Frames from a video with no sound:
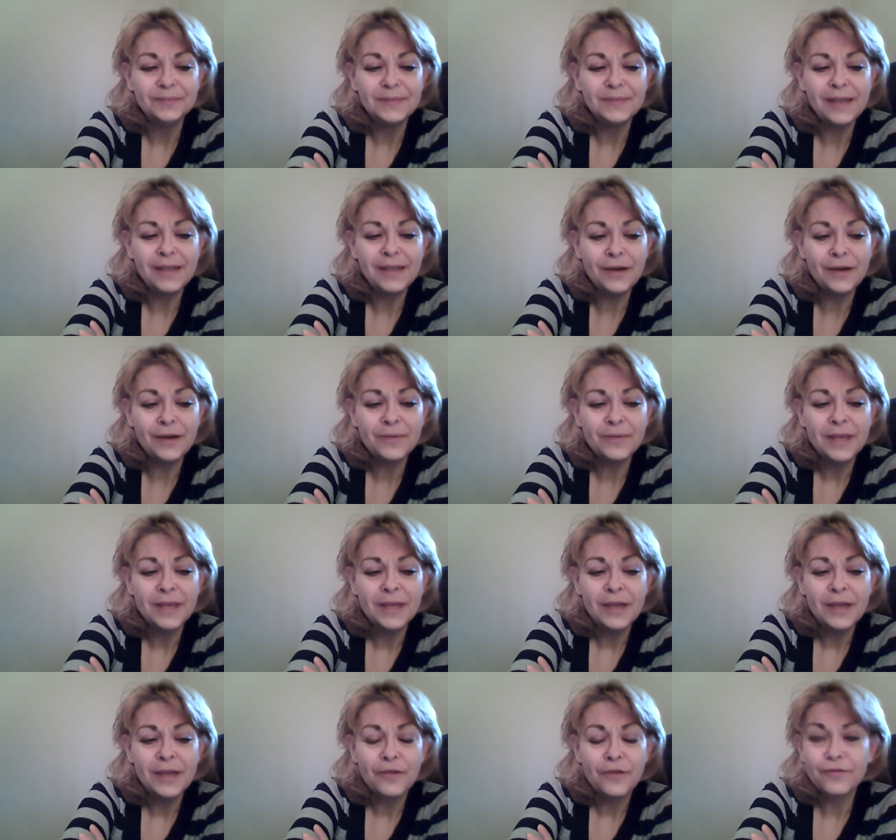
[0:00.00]
Now,
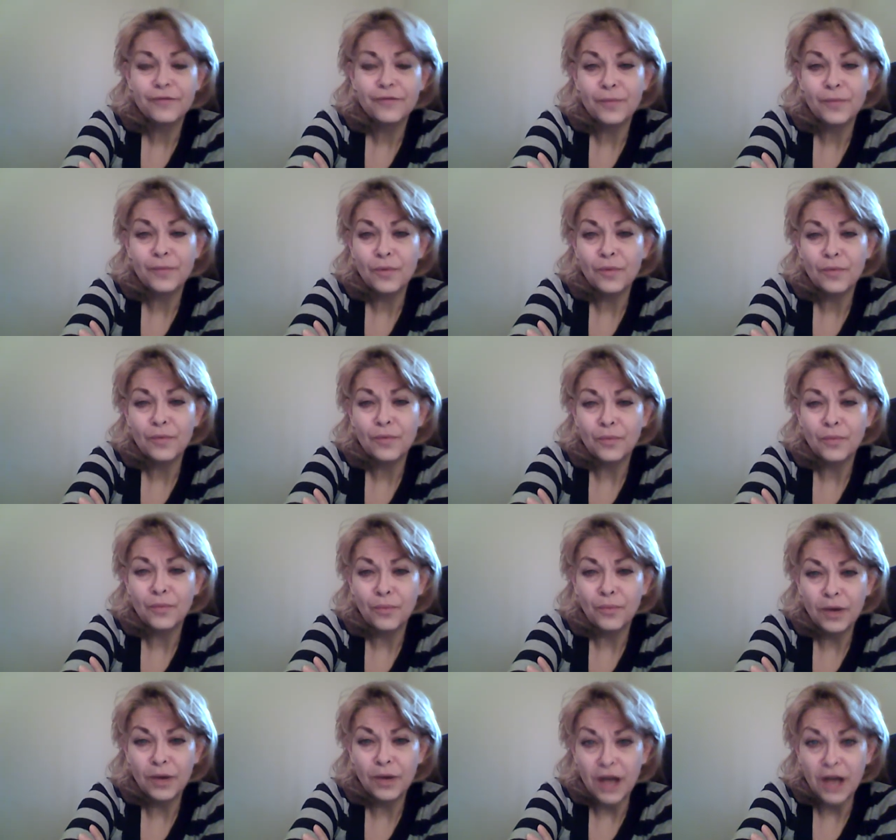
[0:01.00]
from
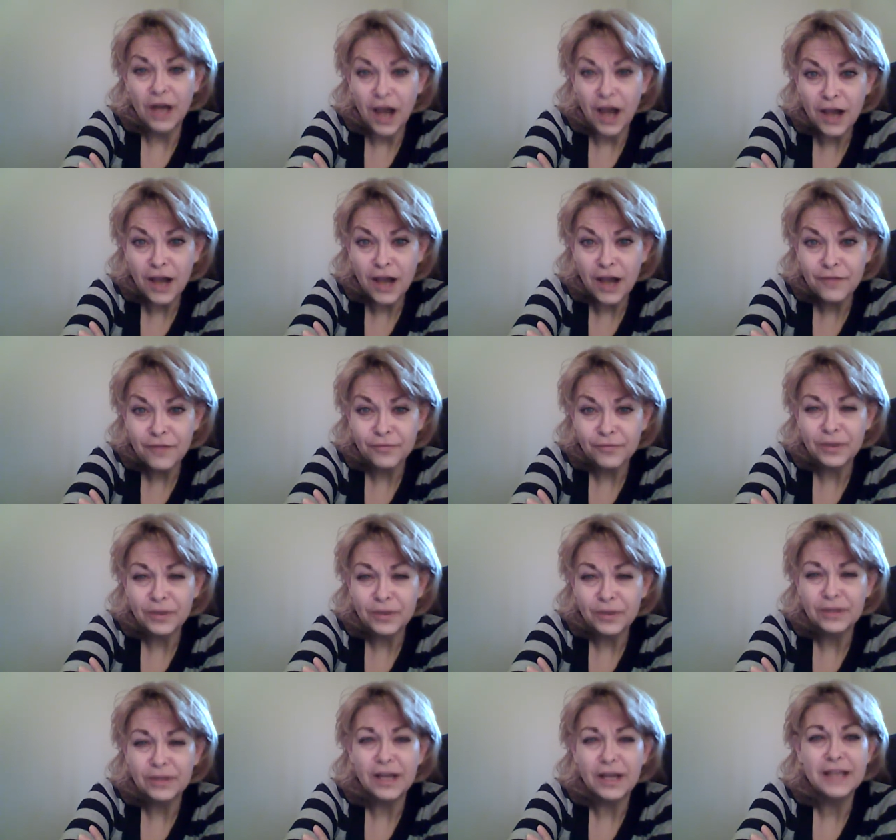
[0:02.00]
what I've
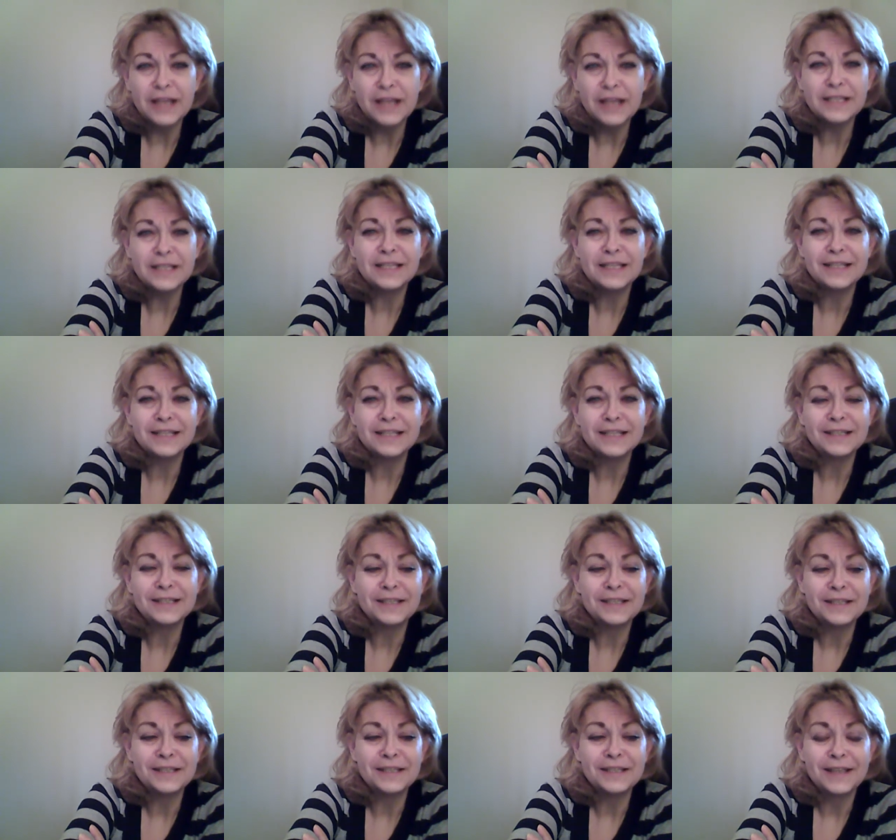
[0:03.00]
realized
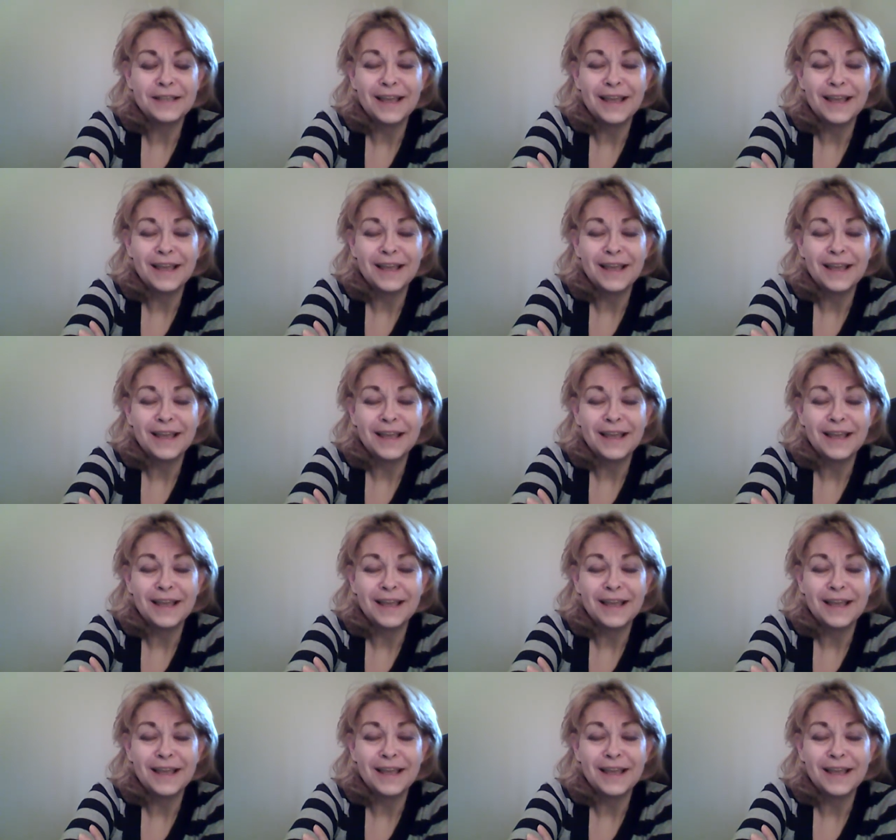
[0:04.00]
is